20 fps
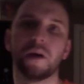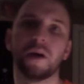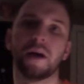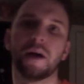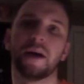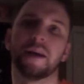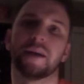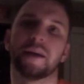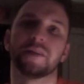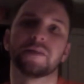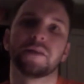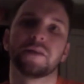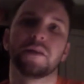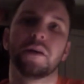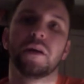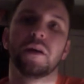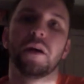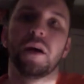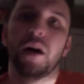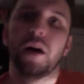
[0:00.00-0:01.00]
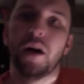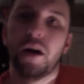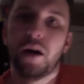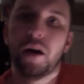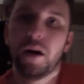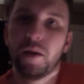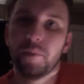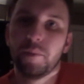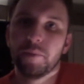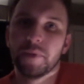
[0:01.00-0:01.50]
Hi guys.
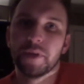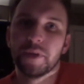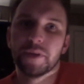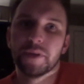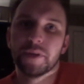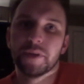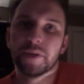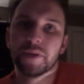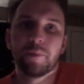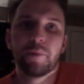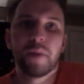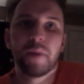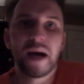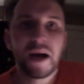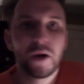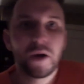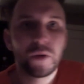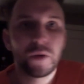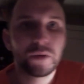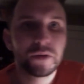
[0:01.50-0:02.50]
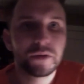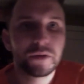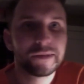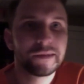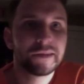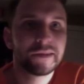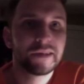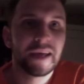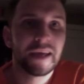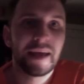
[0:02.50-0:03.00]
It's about
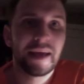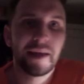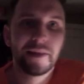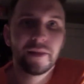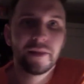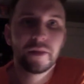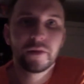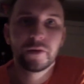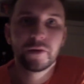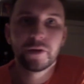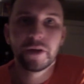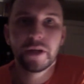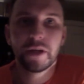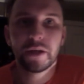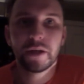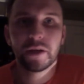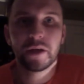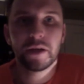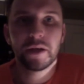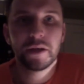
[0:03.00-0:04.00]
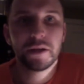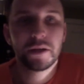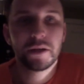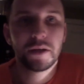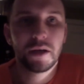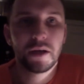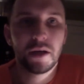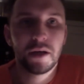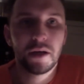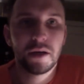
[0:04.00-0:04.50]
10:30 at night,
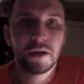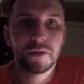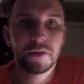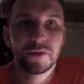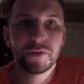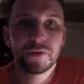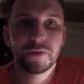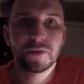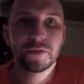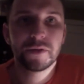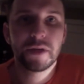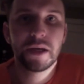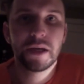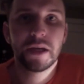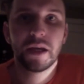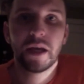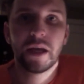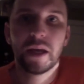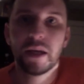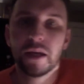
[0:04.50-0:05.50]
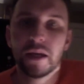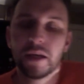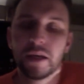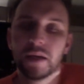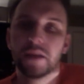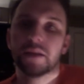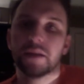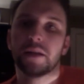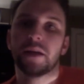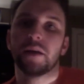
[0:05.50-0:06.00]
Tuesday,
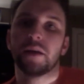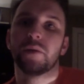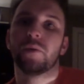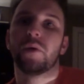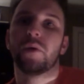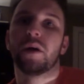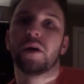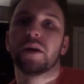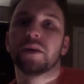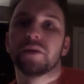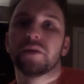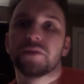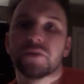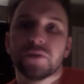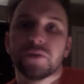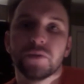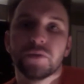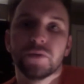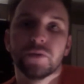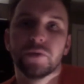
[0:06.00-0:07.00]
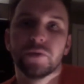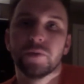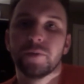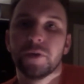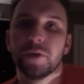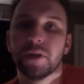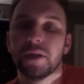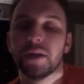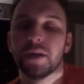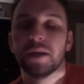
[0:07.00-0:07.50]
and I wanted to
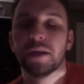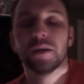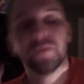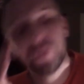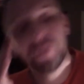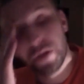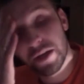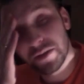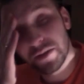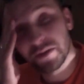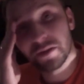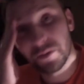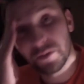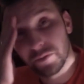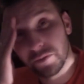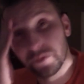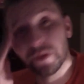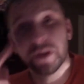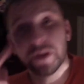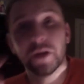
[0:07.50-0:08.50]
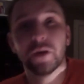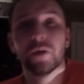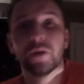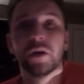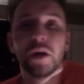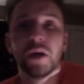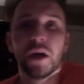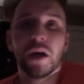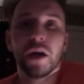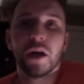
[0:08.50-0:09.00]
give you guys a little video
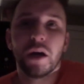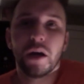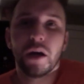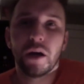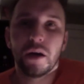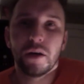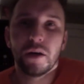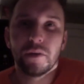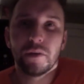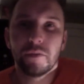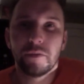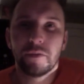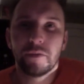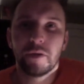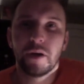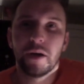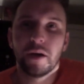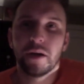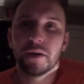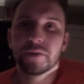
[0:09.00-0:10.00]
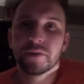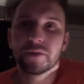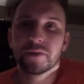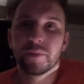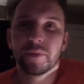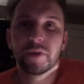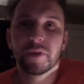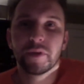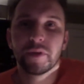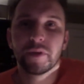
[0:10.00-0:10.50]
of some
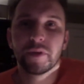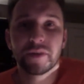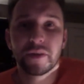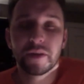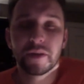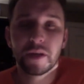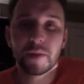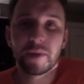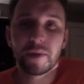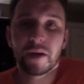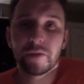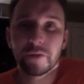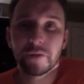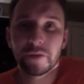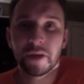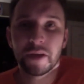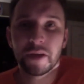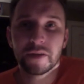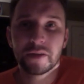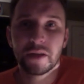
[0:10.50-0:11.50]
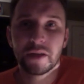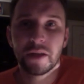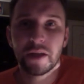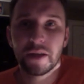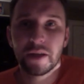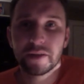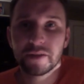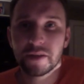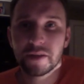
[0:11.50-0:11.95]
things to think about for today's class.